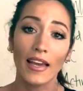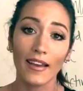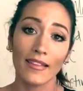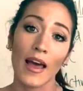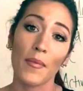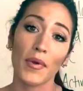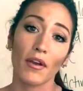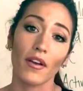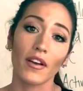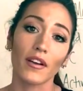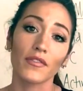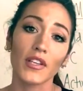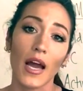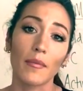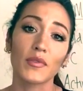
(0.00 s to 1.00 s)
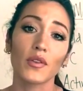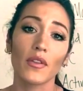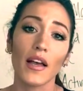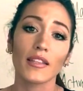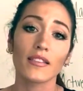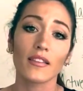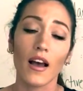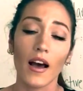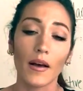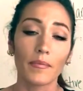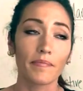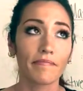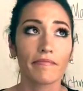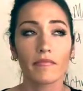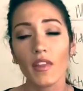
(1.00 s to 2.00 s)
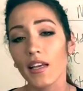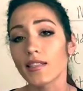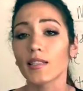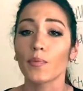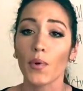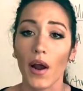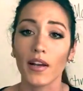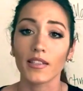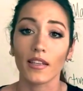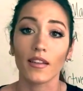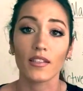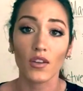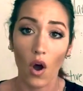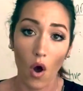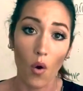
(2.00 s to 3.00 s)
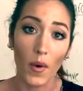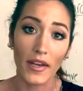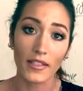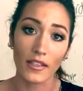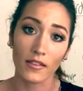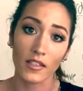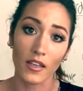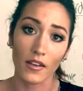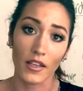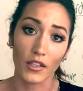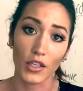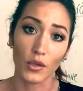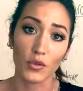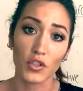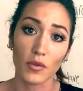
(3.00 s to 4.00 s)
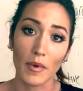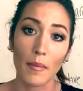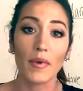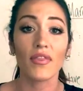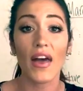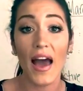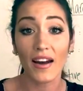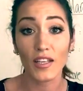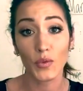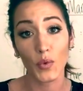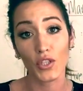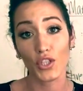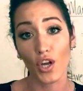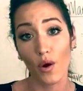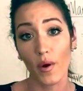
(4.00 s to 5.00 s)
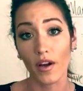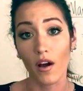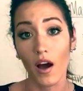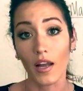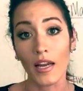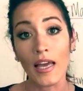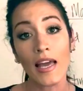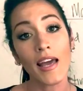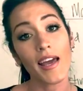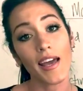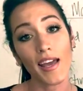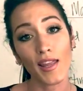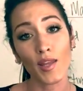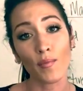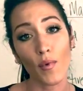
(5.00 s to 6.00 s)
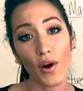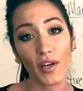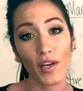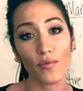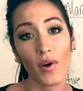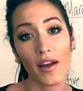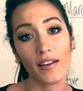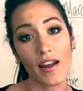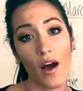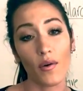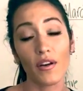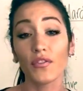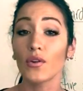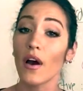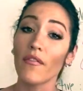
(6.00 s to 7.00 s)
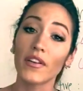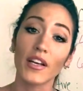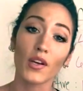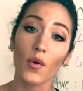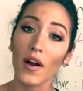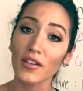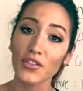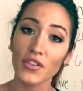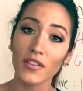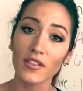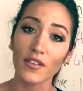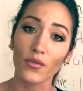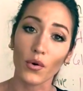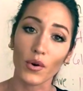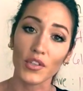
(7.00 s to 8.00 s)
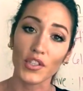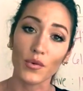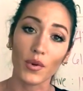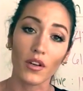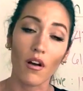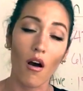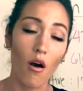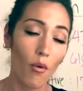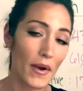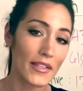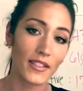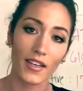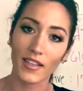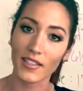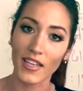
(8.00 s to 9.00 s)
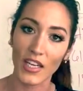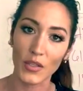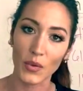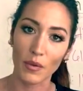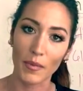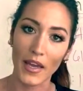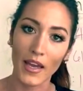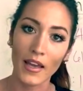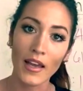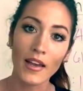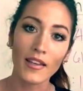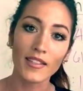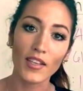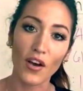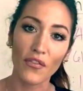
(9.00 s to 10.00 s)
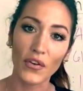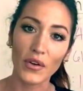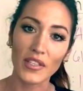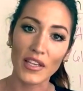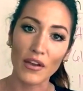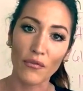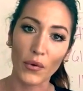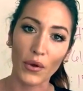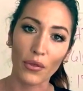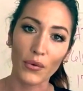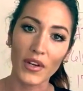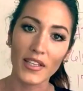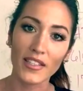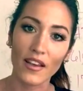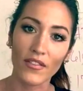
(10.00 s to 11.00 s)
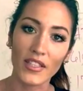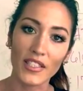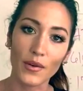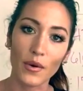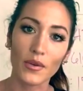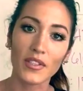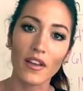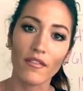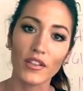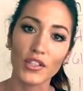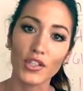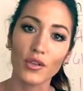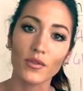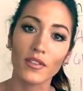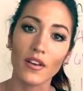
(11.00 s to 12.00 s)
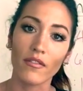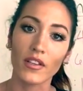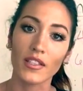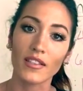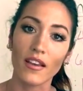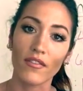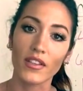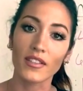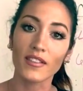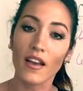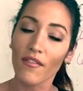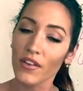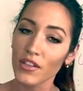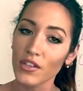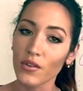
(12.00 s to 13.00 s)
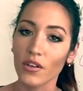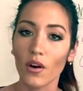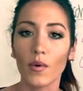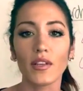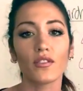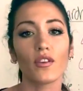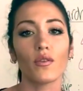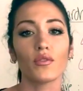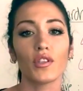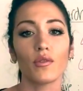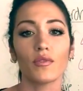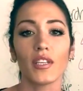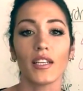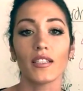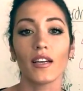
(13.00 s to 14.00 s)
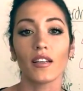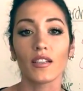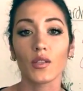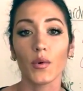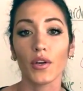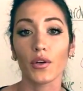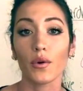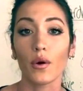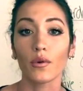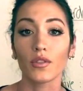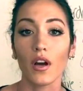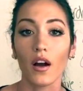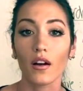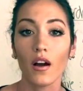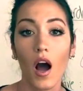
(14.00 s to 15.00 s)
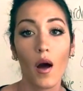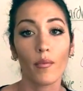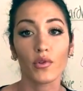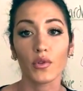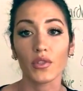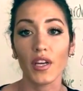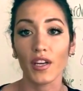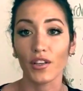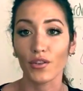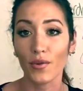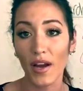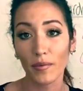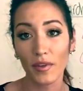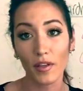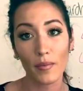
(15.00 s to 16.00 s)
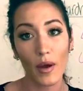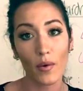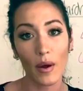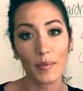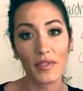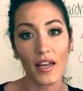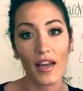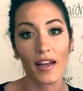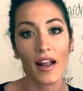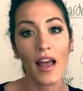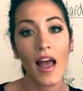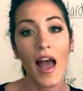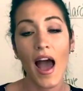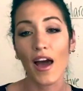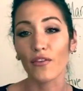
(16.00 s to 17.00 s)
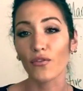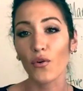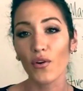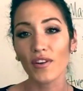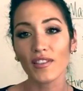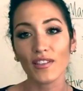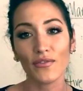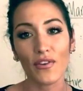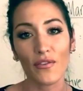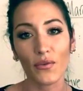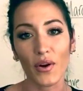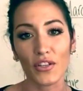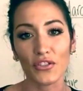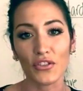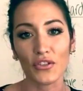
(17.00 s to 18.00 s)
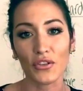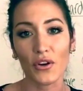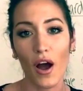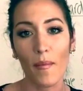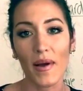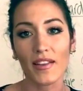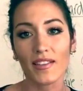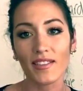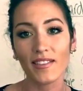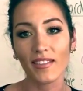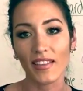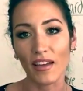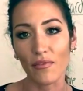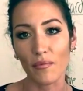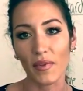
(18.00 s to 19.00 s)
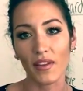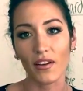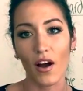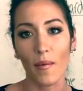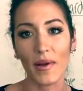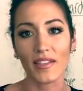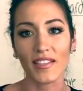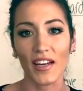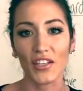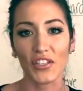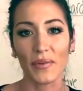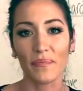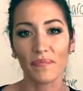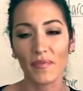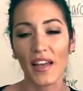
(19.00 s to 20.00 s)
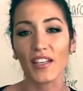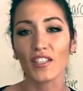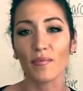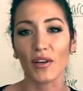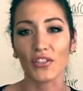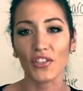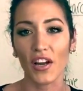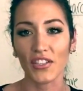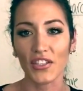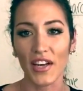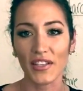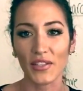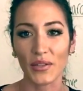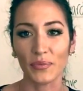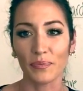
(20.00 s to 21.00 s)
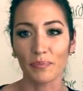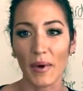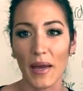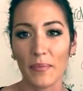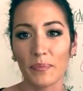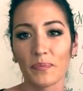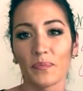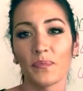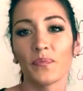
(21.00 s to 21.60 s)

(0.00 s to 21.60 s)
in that period of time. So that's um, less surprising. That's always in, in huge demand, but that is what's going on in the market right now. If you have any questions, of course, you can always get in touch with me. Cell phone is eight four three, seven zero seven, two seven seven seven. You can always go to daniella squicquero dot com, which will take you directly to my website. And of course, if you have questions or comments, leave them in the comment section. Thanks so much. Talk to you guys soon. Bye.